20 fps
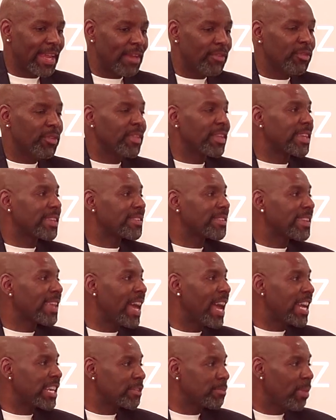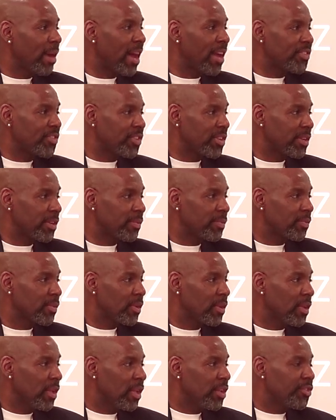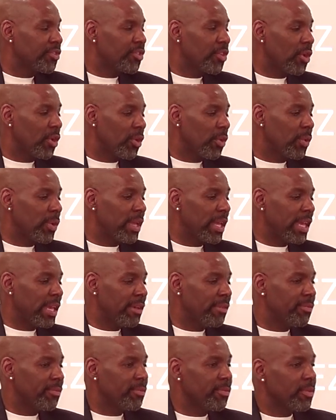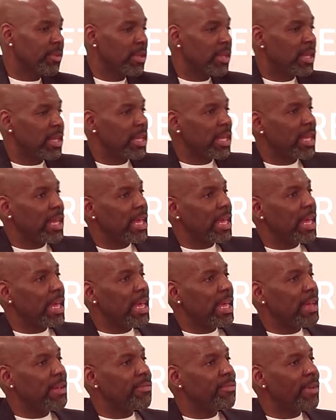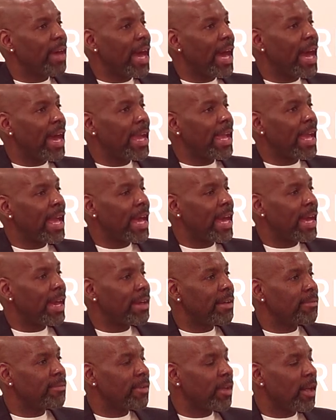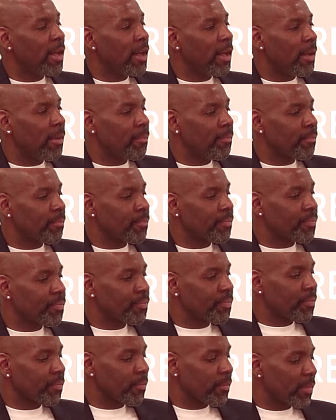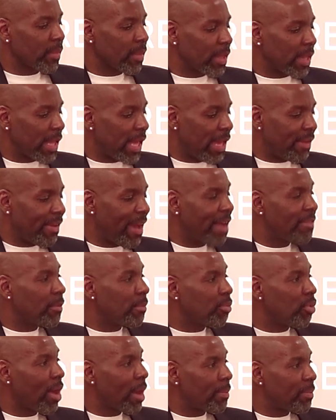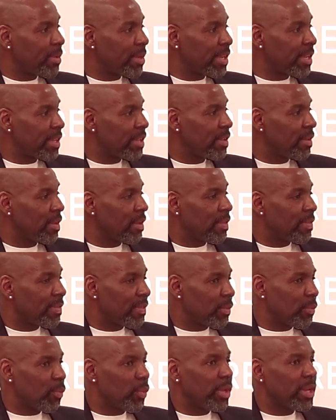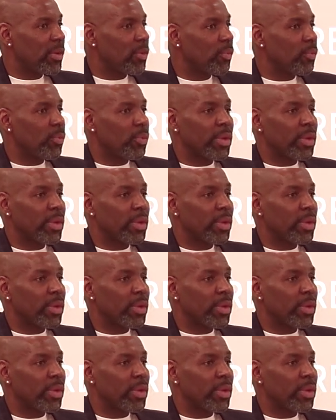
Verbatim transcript: everything is cash positive. So if I have a property that with